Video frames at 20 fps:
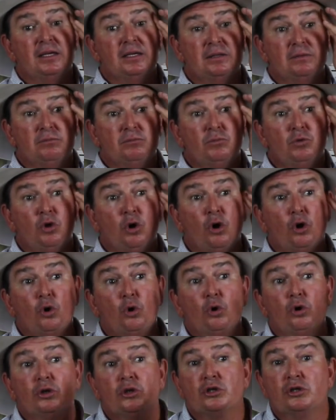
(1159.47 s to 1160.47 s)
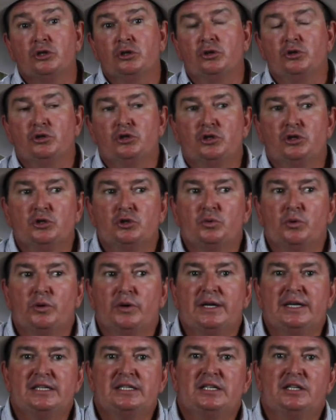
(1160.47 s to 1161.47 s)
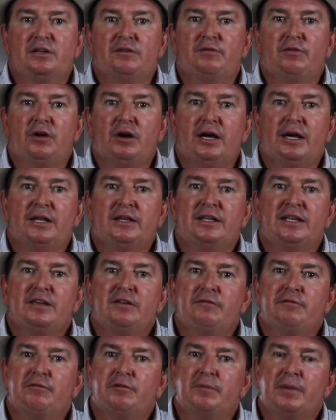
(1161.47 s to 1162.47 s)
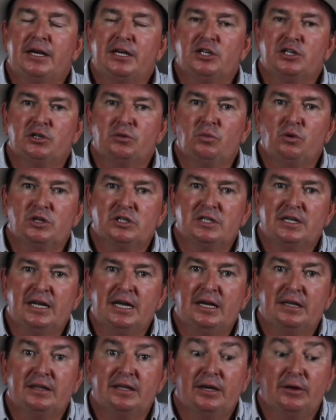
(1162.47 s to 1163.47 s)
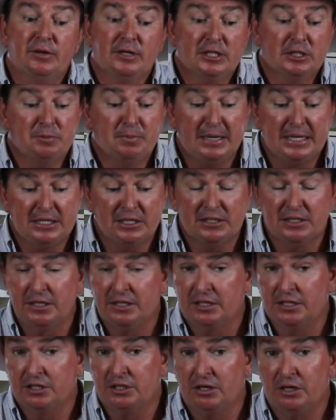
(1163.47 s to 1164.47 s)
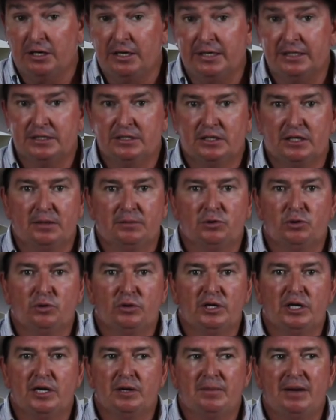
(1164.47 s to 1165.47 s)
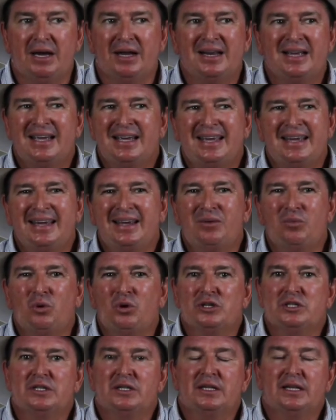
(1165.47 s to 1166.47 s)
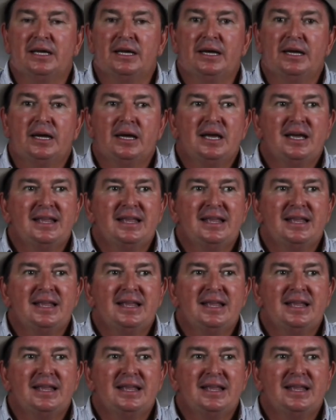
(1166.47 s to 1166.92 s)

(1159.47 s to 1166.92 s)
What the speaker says: not all the solutions were easy to find. The information wasn't out there, and especially the science that I'm talking about, it wasn't there.